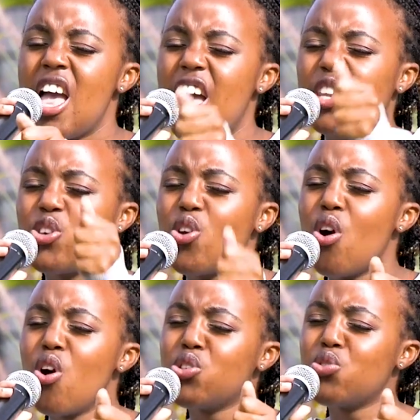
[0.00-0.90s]
and
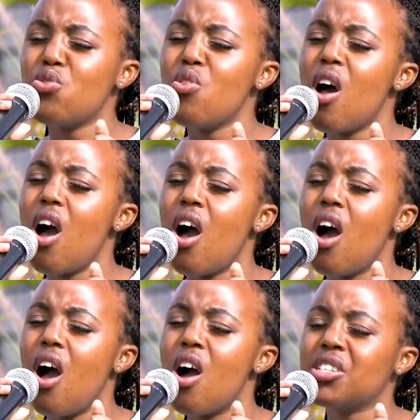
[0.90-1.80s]
your
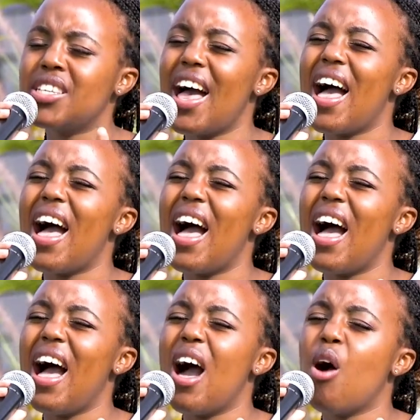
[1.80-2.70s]
strong
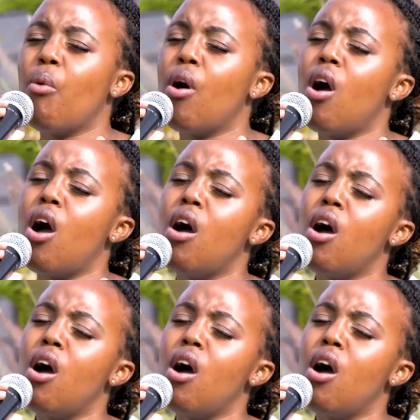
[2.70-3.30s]
tower.